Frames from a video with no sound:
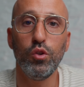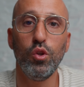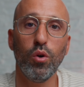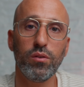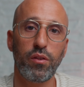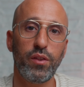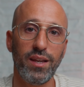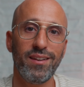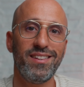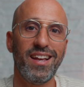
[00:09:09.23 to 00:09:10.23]
Don't
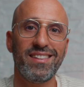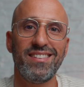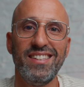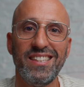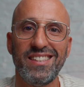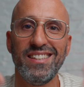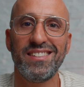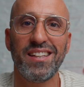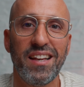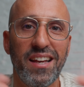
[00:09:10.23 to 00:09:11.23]
think that this
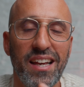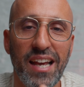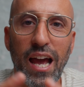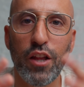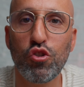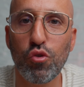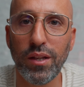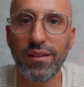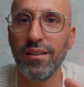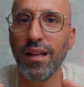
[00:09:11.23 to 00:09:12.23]
is a
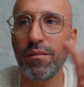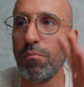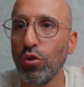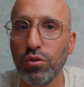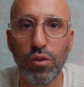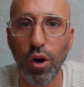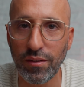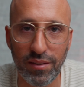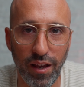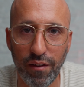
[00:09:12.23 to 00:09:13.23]
trait that most
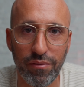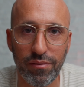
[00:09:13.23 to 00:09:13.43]
dogs have.